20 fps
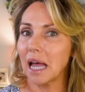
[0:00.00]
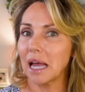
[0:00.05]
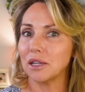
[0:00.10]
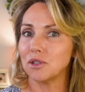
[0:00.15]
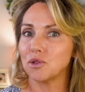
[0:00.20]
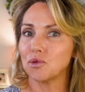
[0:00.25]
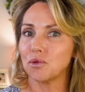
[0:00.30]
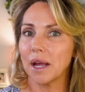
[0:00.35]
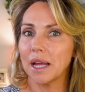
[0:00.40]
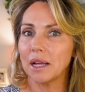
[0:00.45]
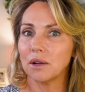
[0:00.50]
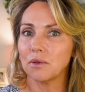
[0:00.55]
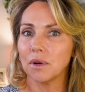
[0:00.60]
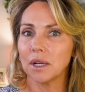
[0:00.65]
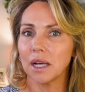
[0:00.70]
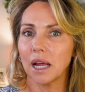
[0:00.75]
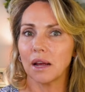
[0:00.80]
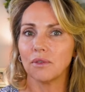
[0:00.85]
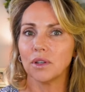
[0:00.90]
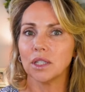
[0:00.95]
I drank
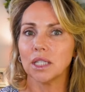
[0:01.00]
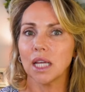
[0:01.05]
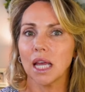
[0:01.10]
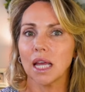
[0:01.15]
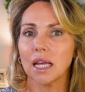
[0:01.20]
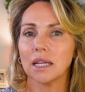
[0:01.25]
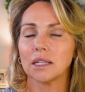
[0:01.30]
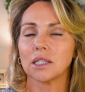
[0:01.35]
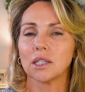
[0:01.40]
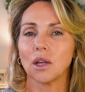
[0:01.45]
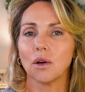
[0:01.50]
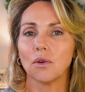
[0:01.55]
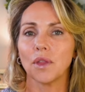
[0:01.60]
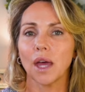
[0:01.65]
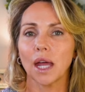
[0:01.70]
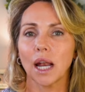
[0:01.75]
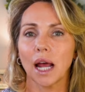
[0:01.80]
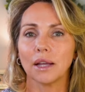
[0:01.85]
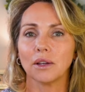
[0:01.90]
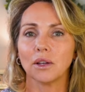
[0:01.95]
one every day so
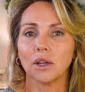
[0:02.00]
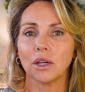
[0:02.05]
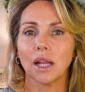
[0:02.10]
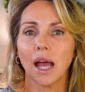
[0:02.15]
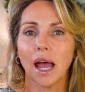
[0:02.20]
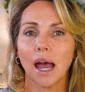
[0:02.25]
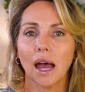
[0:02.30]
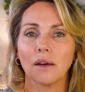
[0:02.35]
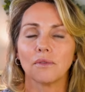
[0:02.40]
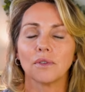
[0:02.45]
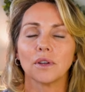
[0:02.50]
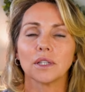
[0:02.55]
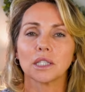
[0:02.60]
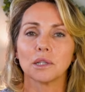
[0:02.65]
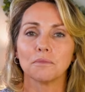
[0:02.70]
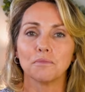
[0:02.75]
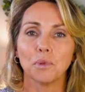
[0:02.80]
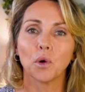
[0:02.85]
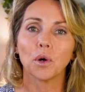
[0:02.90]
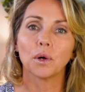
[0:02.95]
that I could have
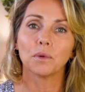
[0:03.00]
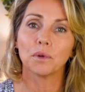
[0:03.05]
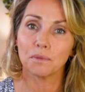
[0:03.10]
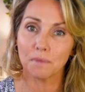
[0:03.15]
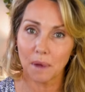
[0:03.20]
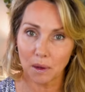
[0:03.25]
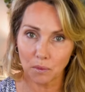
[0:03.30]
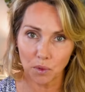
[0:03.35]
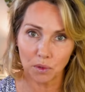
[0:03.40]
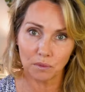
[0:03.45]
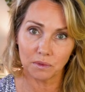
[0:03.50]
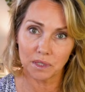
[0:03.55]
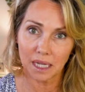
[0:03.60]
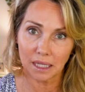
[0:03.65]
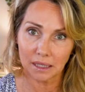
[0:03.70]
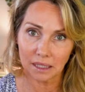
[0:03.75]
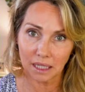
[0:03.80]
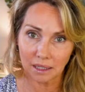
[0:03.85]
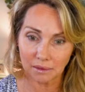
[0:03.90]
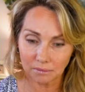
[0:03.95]
support with my wound
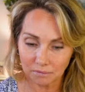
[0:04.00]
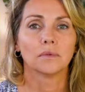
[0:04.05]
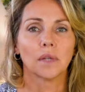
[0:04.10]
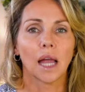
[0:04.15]
healing.